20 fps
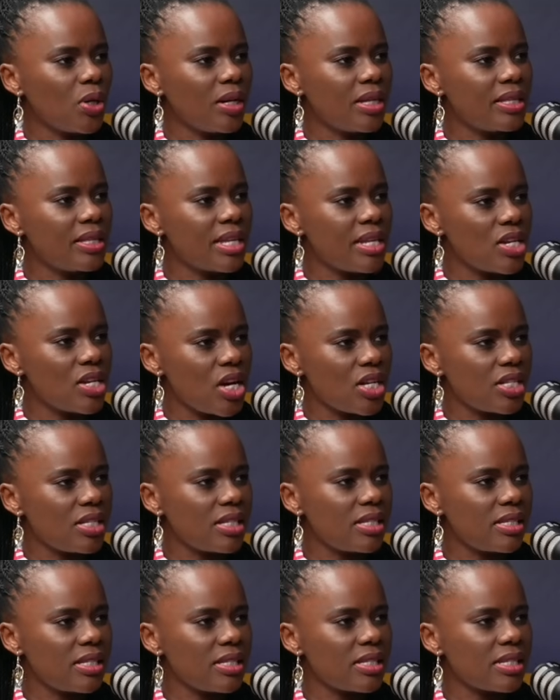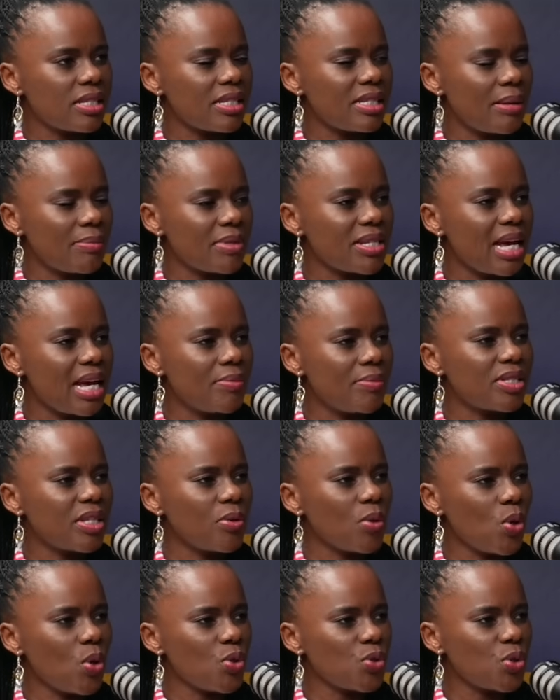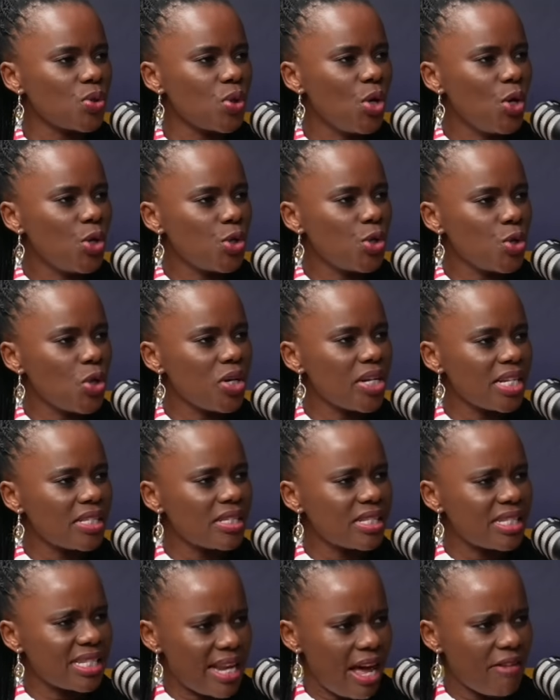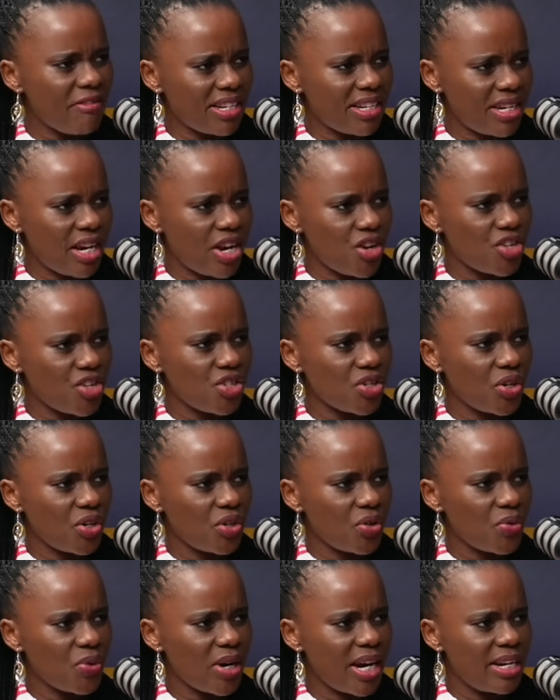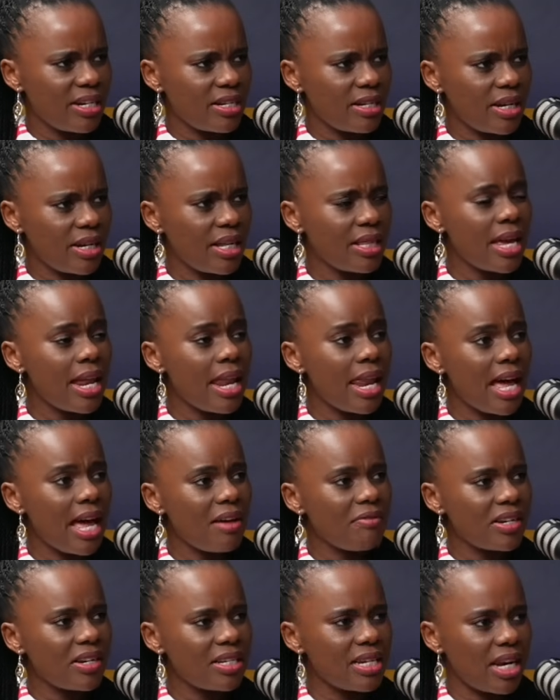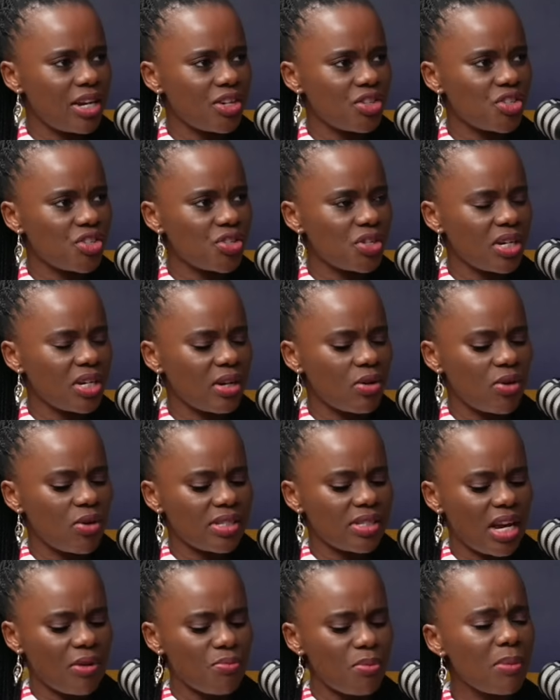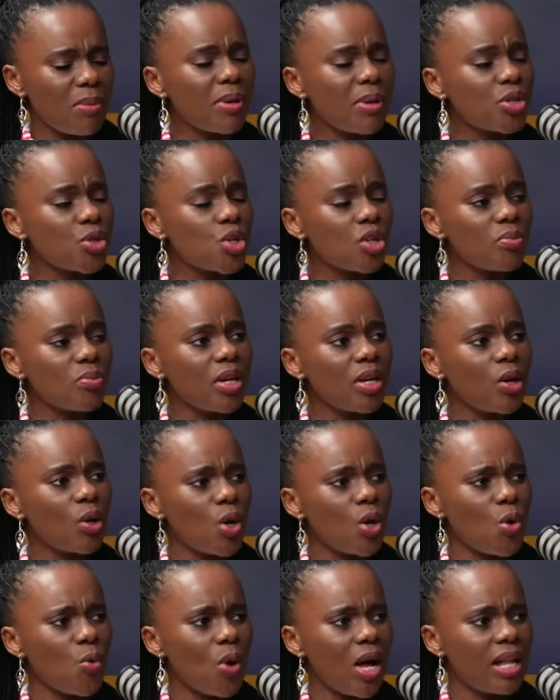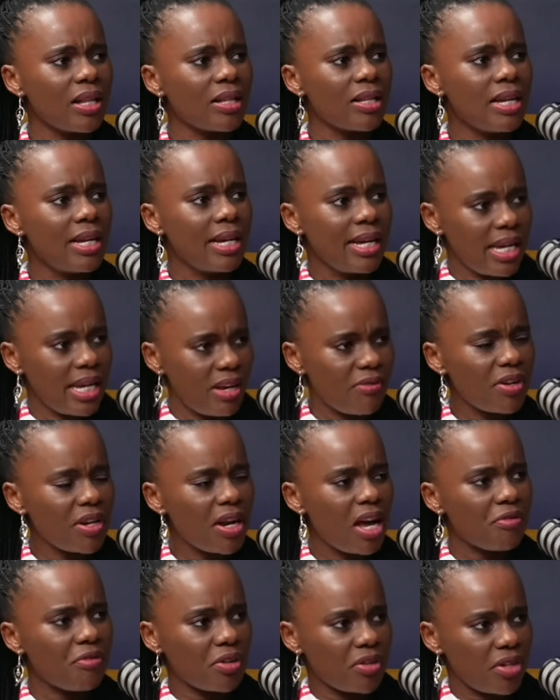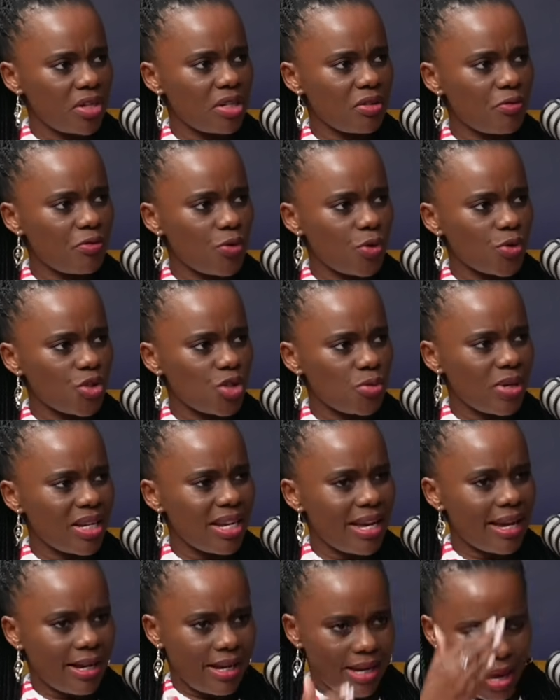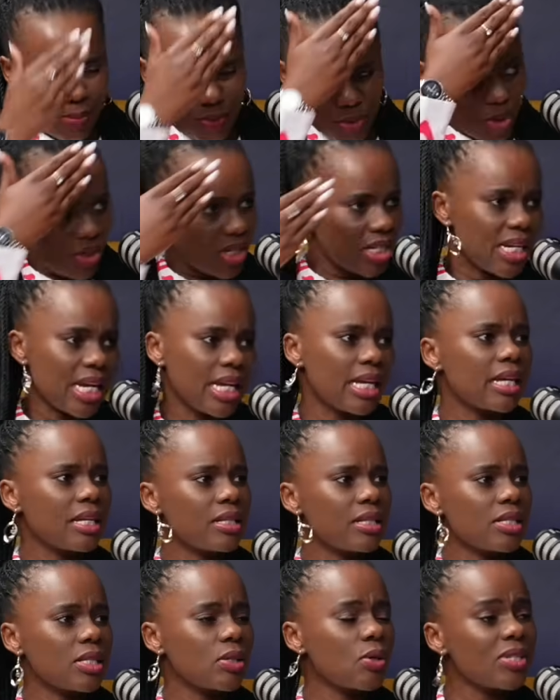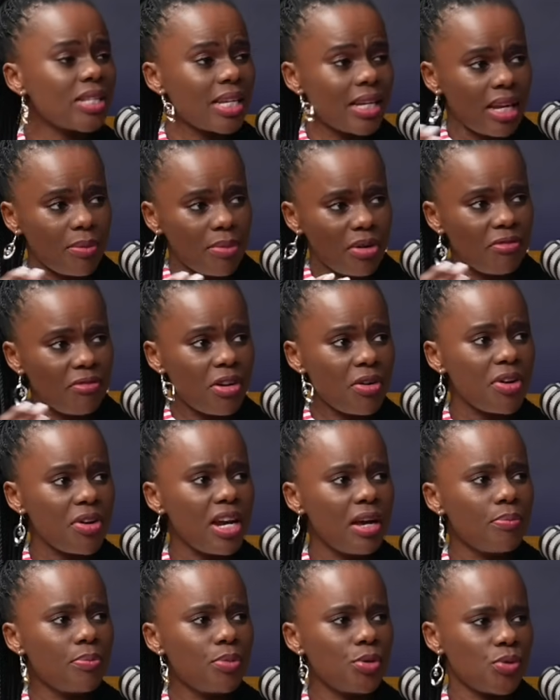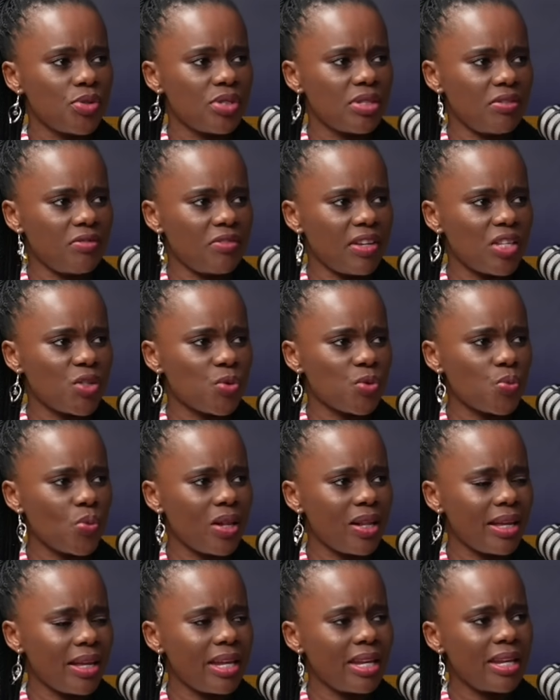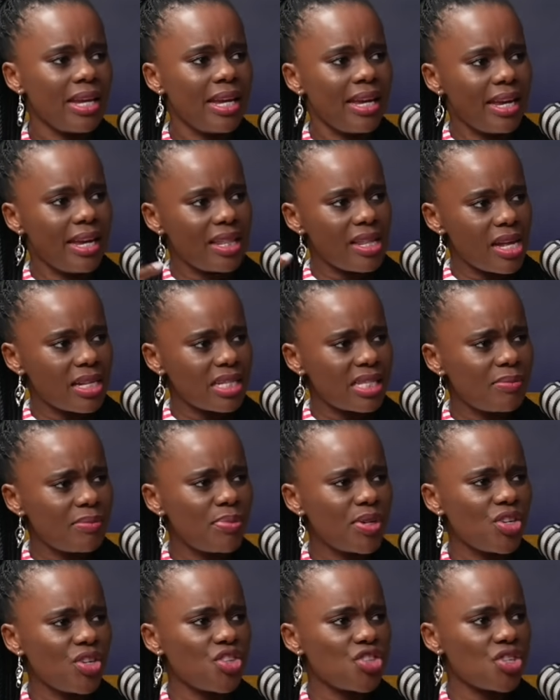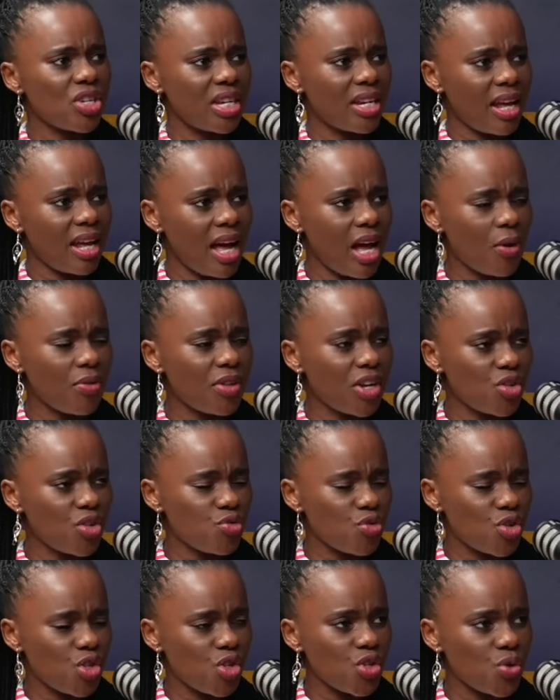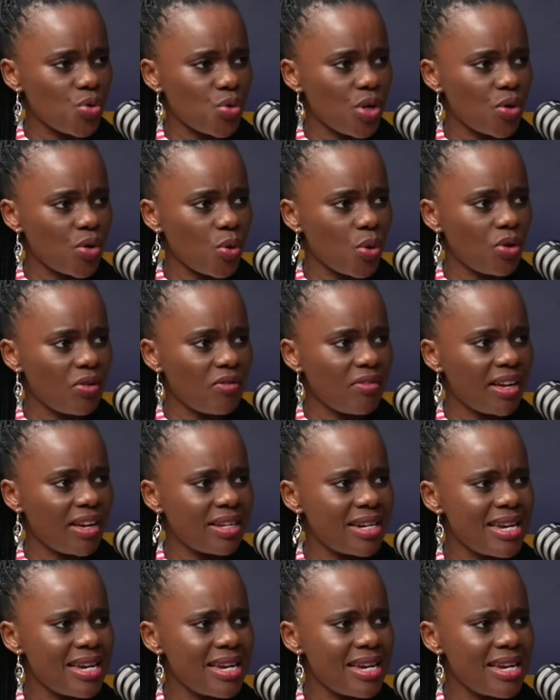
the narcissist sometimes they were also you know narcissists love attention, right? Mm. They mm. love attention because I remember it took me a long while even after the divorce to be like i'm not taking this because they can be very abusive as well in, in their speech and how they treat you and all of that